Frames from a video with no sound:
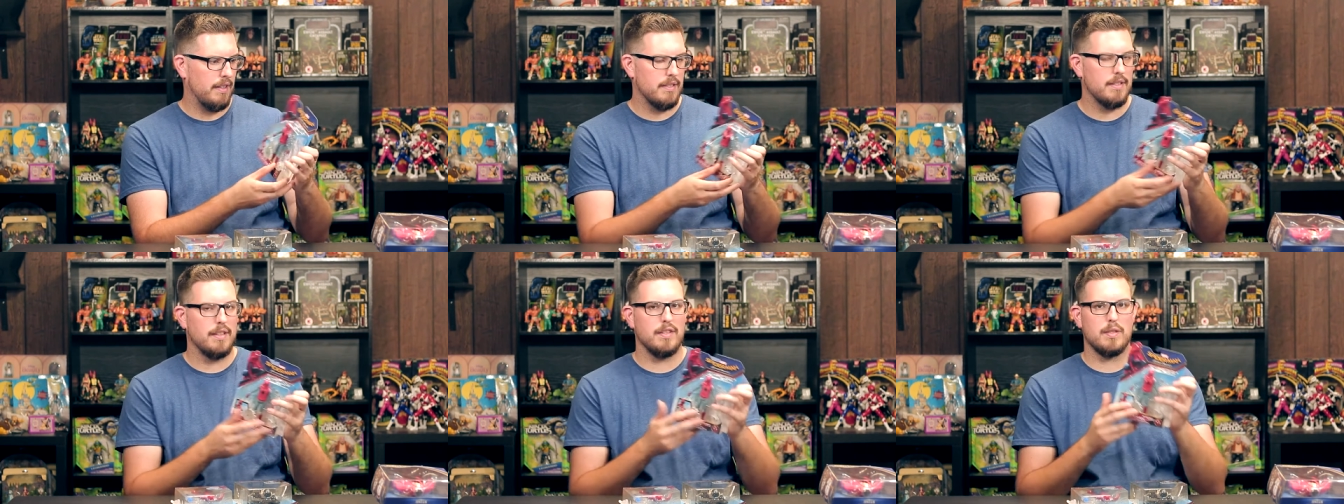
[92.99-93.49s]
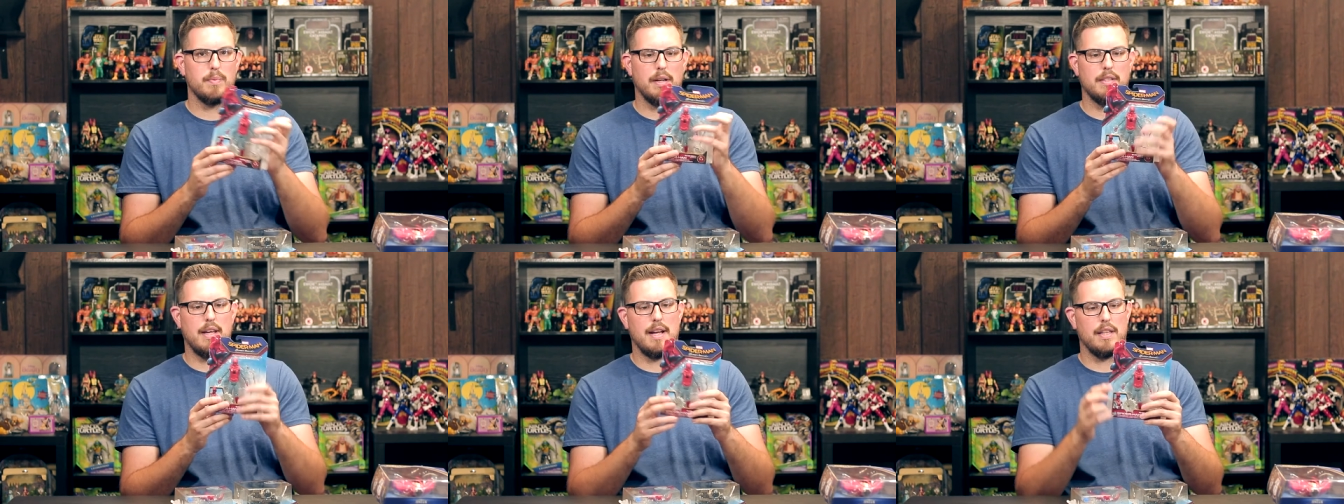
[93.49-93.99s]
It's nothing
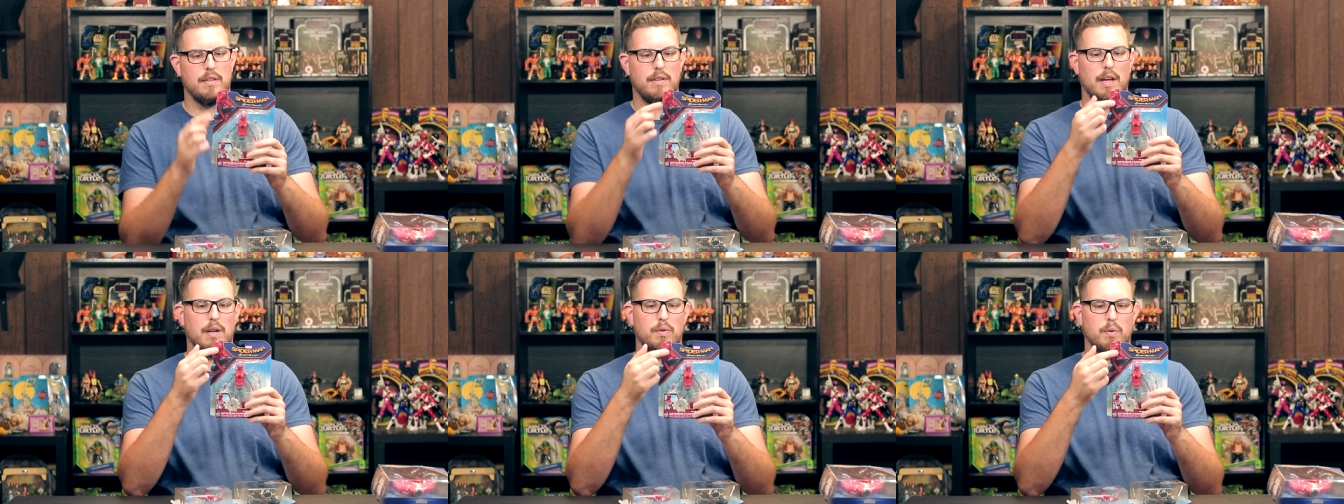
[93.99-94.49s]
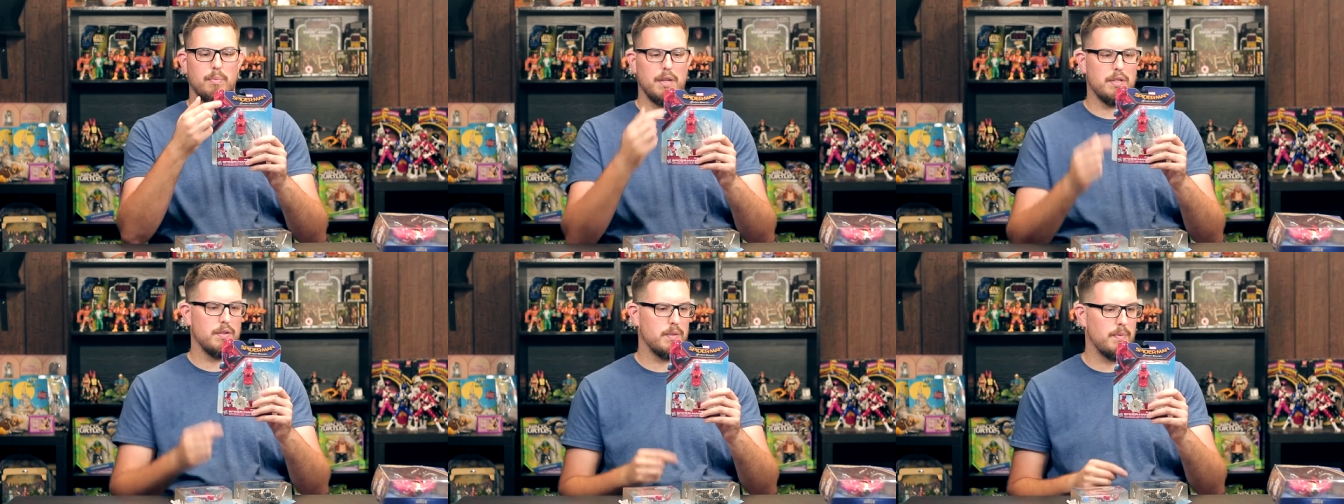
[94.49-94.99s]
spectacular. You got a cool
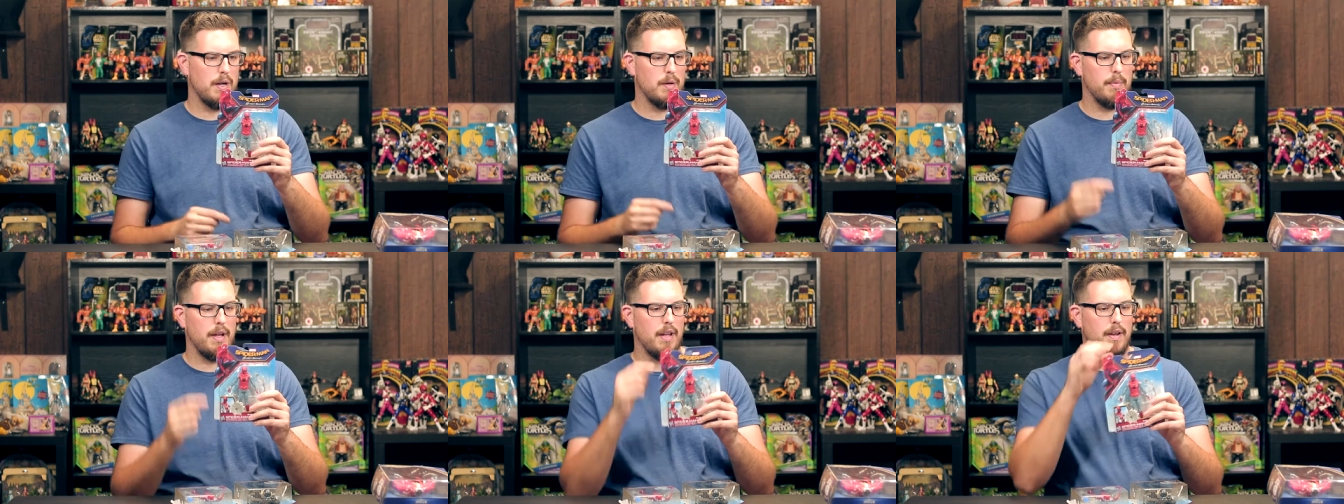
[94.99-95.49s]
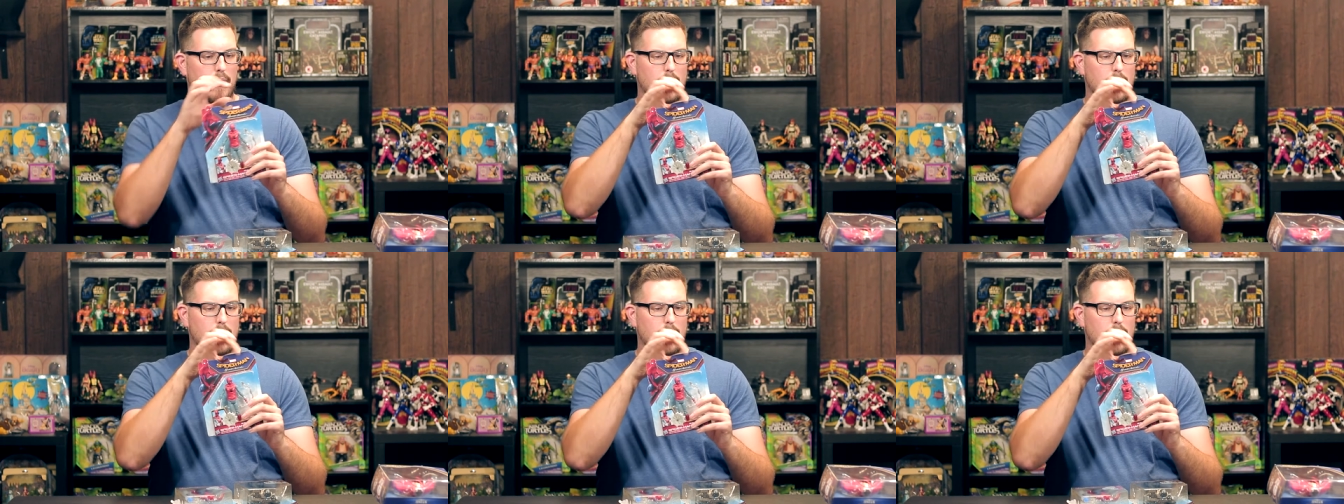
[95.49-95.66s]
picture of Spider-Man.